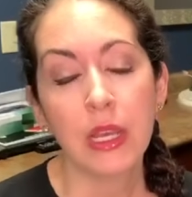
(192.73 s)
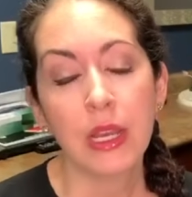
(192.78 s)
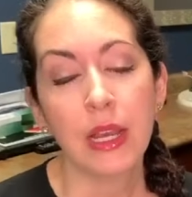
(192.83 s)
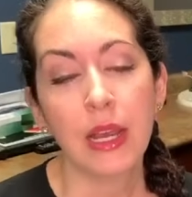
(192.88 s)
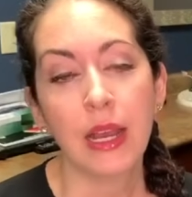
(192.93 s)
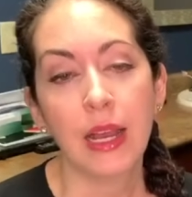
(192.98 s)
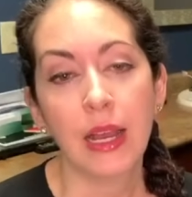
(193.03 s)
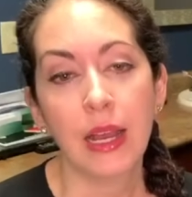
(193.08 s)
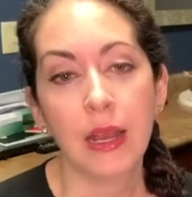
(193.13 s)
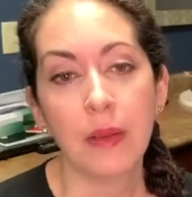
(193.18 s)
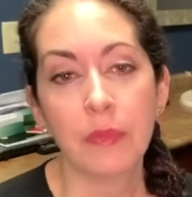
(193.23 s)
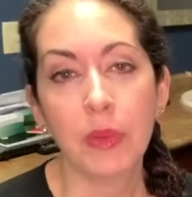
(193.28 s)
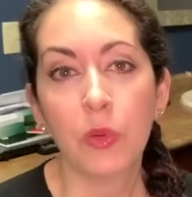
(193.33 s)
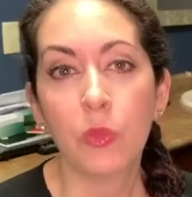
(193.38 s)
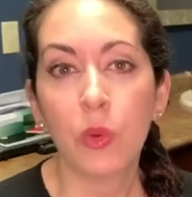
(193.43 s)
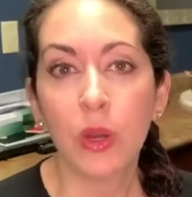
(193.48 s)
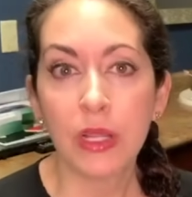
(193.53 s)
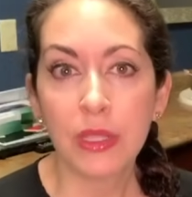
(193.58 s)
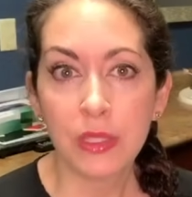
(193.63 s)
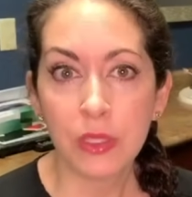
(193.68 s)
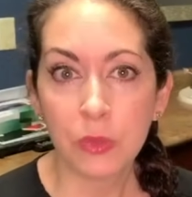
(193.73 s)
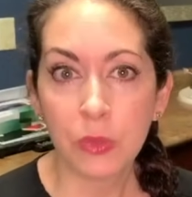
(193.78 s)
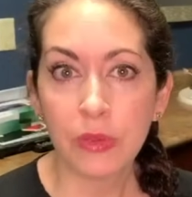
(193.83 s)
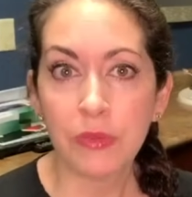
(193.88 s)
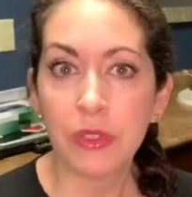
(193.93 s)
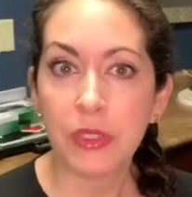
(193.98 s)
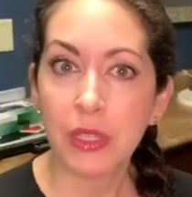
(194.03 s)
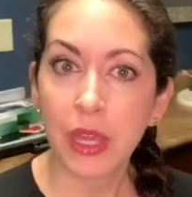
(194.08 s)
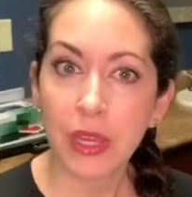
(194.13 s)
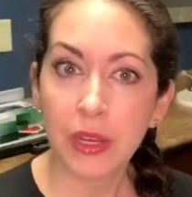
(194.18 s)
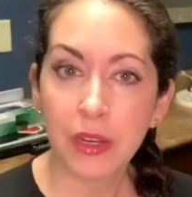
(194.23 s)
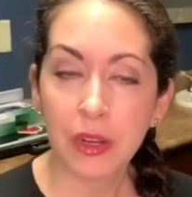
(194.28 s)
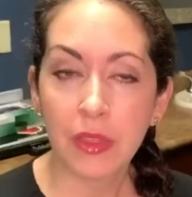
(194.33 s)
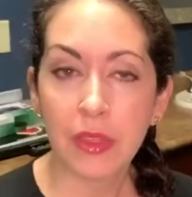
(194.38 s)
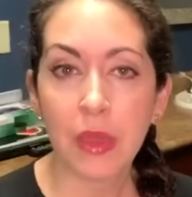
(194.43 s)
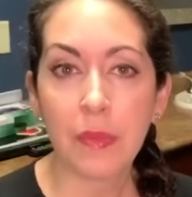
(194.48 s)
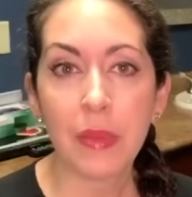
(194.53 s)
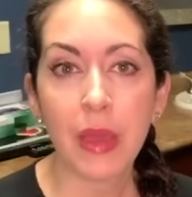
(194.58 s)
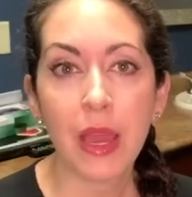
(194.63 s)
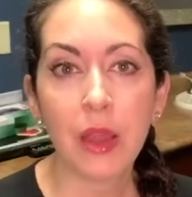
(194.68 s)
But once we've decided on
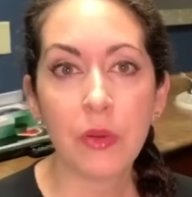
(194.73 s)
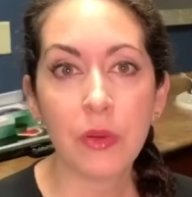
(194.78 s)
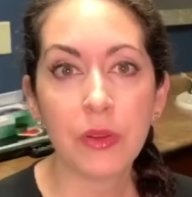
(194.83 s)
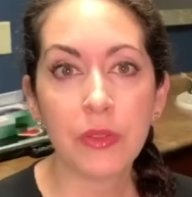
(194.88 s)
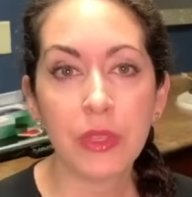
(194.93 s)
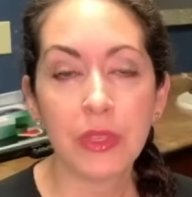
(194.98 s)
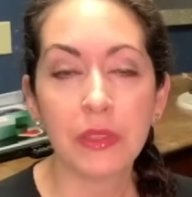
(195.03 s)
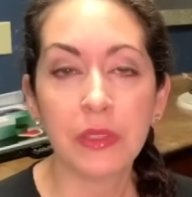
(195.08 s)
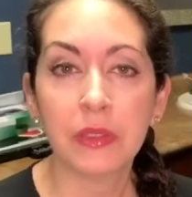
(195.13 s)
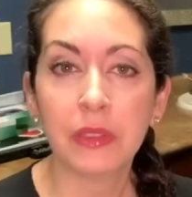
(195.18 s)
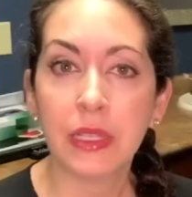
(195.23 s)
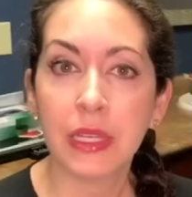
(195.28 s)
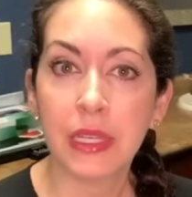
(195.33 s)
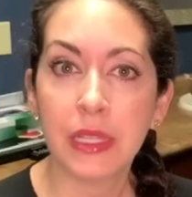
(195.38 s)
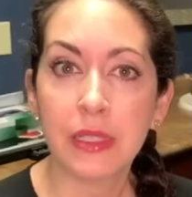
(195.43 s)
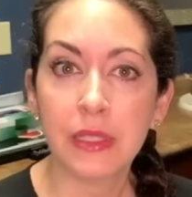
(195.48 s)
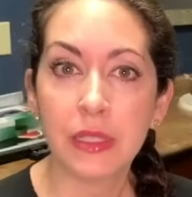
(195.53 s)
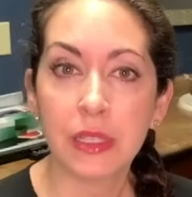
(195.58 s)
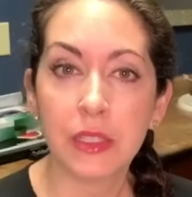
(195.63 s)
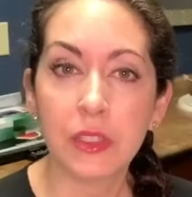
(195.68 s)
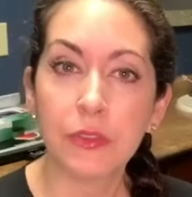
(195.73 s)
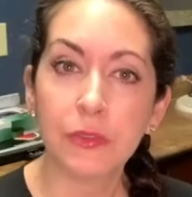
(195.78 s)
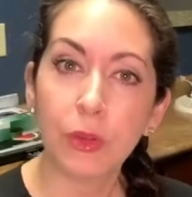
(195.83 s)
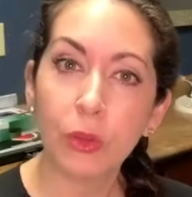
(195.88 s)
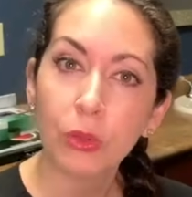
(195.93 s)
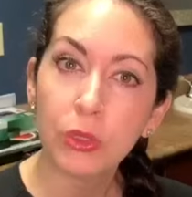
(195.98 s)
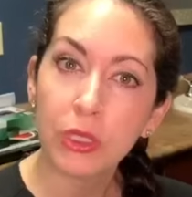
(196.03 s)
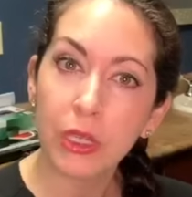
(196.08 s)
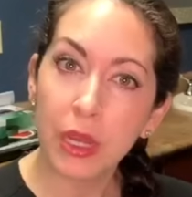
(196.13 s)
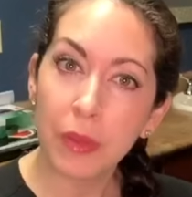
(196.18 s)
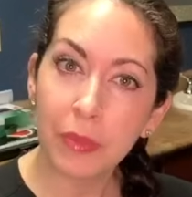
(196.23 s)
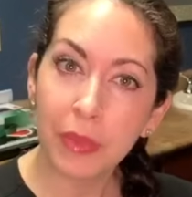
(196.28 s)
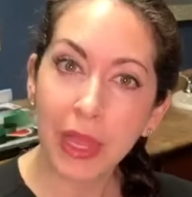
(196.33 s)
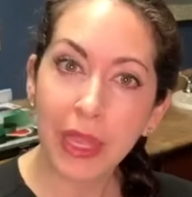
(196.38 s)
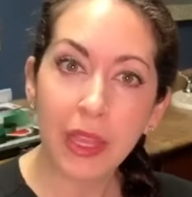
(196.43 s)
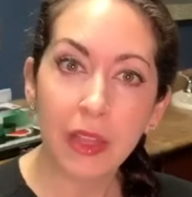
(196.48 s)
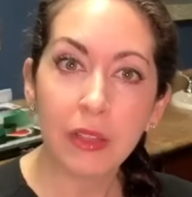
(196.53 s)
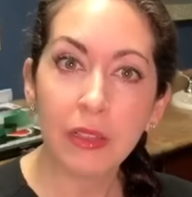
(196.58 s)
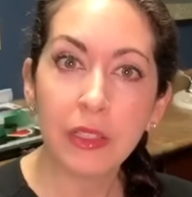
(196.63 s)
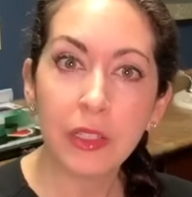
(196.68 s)
that power, then the lens is folded up
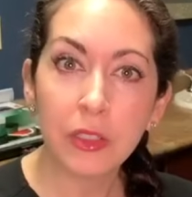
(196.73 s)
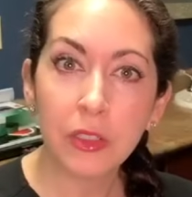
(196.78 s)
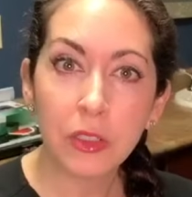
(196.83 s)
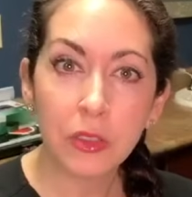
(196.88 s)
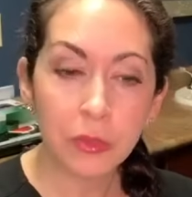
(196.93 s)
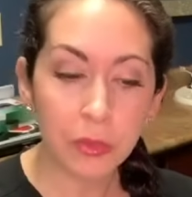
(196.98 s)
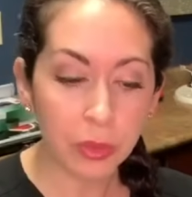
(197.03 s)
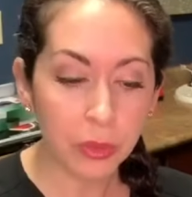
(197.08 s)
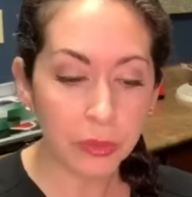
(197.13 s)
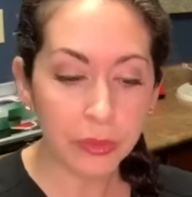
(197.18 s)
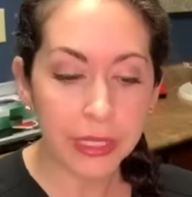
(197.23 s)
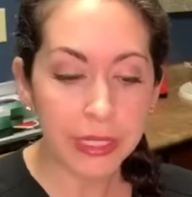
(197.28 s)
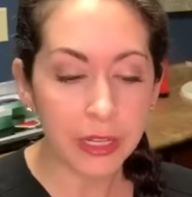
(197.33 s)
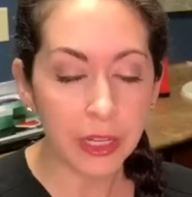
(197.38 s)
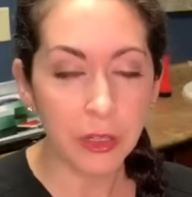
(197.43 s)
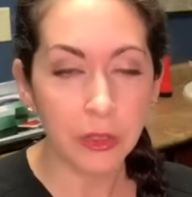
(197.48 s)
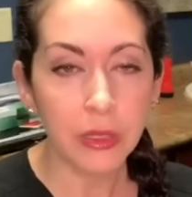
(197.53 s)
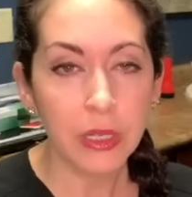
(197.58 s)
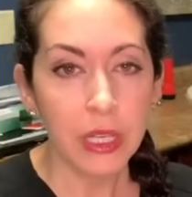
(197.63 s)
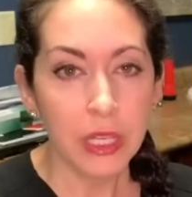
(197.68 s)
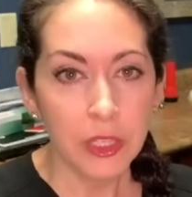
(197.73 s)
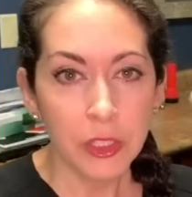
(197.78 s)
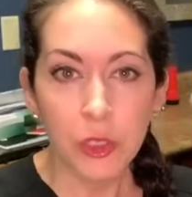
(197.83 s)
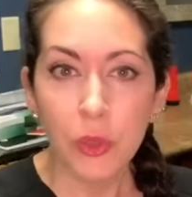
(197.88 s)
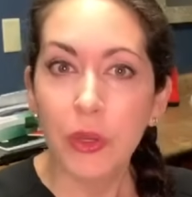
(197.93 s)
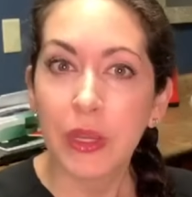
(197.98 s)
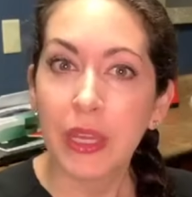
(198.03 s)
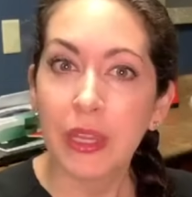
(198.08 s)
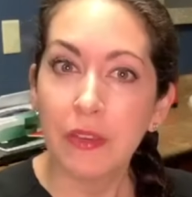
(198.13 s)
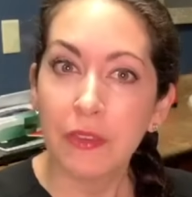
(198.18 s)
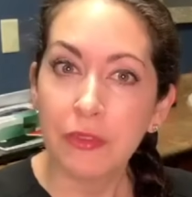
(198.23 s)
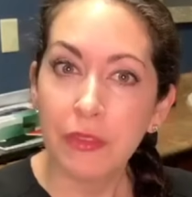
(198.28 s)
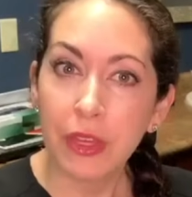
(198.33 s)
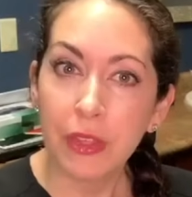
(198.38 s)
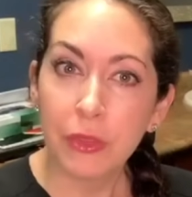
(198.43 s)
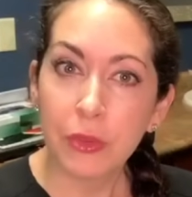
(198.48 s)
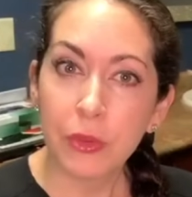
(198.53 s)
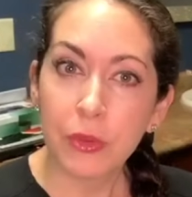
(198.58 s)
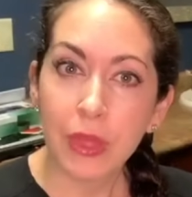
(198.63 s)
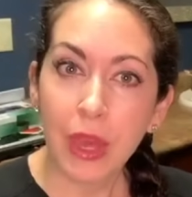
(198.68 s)
like a little burrito, so it can
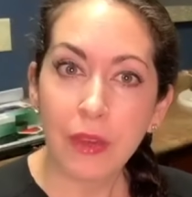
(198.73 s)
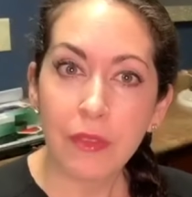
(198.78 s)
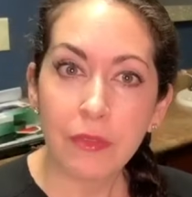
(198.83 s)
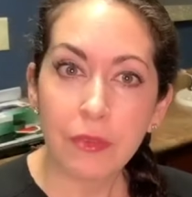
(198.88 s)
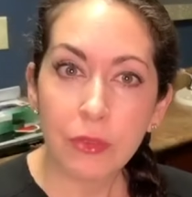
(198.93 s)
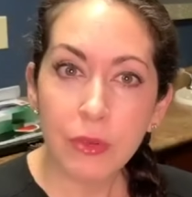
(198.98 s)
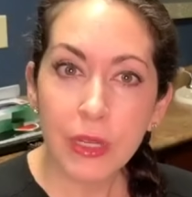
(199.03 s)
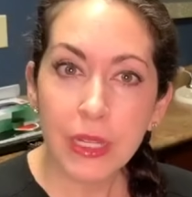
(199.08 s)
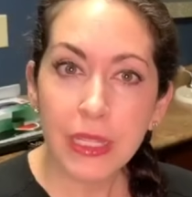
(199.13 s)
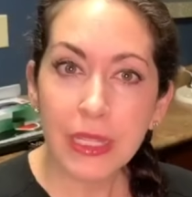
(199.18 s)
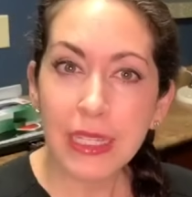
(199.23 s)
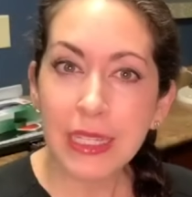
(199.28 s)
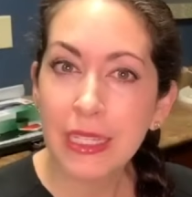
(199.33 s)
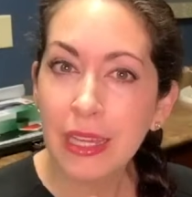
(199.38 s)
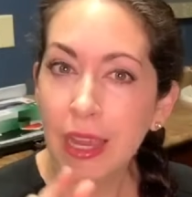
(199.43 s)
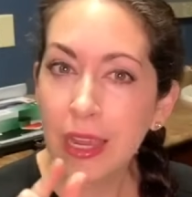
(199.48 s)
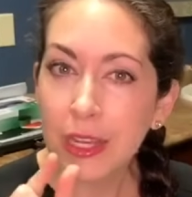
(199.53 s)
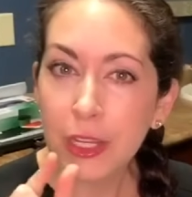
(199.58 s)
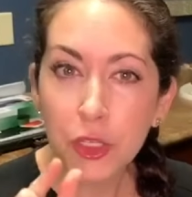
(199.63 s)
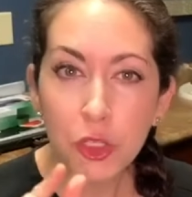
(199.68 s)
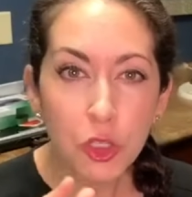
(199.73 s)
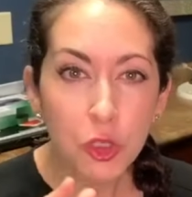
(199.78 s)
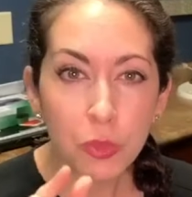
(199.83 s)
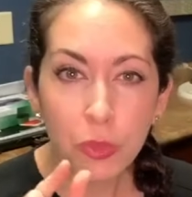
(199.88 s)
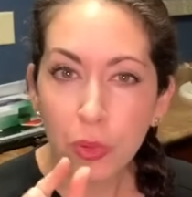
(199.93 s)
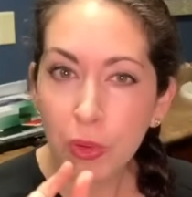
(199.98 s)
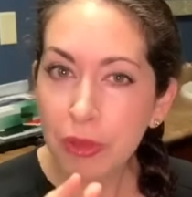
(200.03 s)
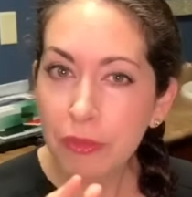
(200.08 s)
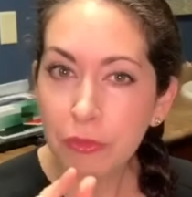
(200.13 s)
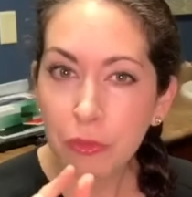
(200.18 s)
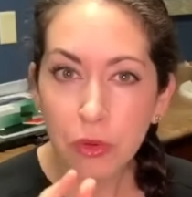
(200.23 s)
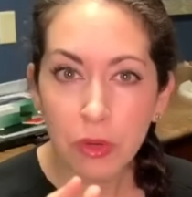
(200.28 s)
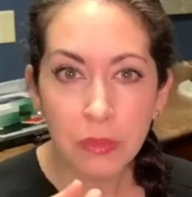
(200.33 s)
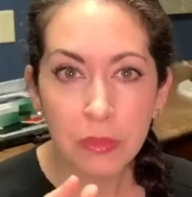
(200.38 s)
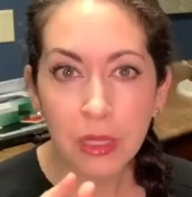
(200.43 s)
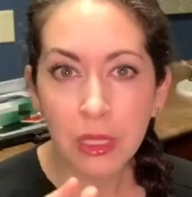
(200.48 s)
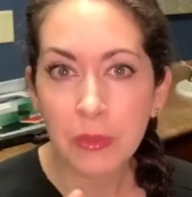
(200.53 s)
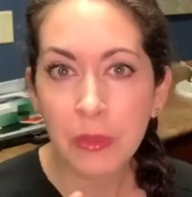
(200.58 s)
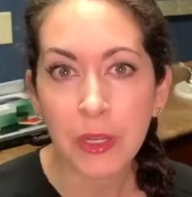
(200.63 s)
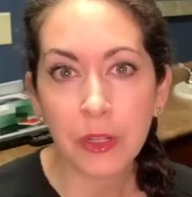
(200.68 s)
fit through that really tiny 2.4
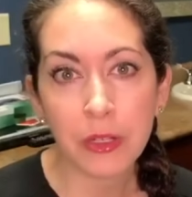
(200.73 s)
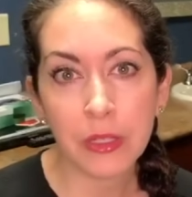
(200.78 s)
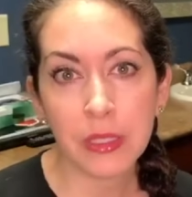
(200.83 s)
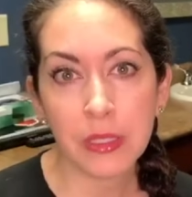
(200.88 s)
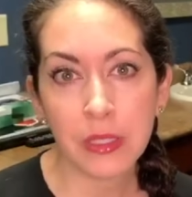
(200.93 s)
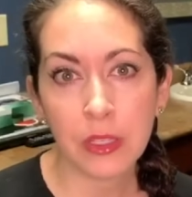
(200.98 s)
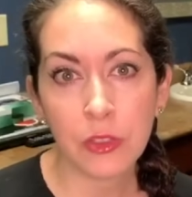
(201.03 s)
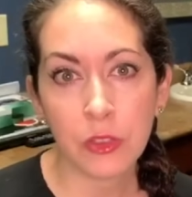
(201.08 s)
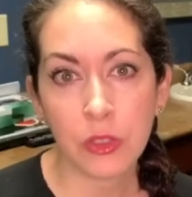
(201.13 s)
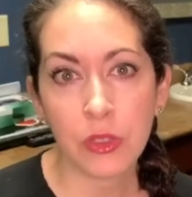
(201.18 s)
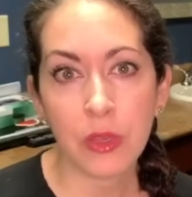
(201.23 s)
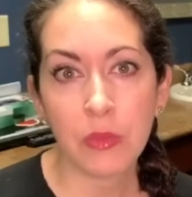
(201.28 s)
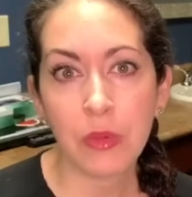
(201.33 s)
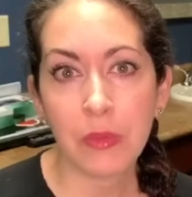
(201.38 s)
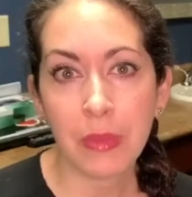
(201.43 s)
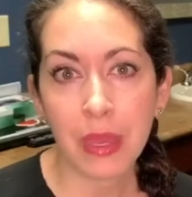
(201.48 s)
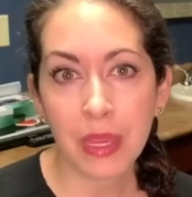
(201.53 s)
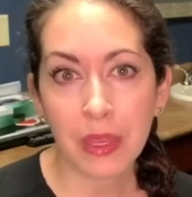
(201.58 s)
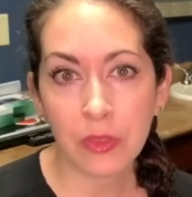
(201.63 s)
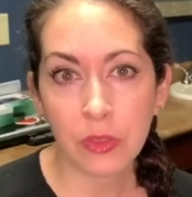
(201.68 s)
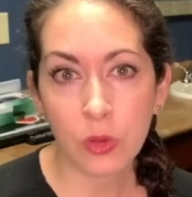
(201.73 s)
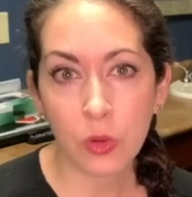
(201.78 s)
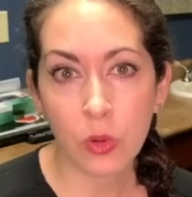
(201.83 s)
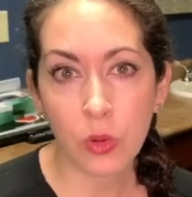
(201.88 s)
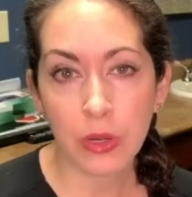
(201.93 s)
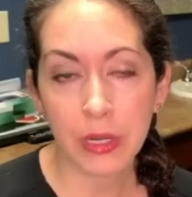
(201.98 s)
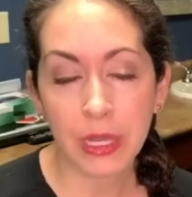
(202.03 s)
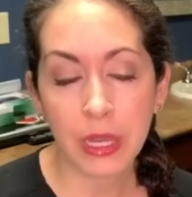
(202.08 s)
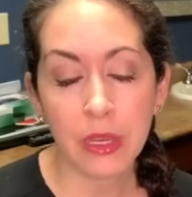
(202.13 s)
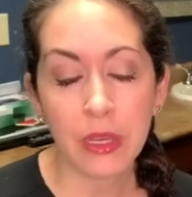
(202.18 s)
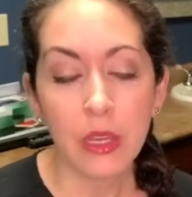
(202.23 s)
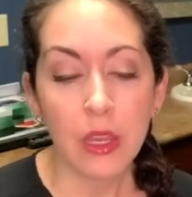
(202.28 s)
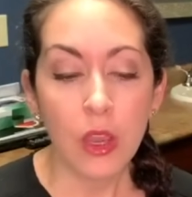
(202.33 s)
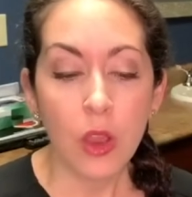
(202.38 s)
millimeter incision that we make in the cornea.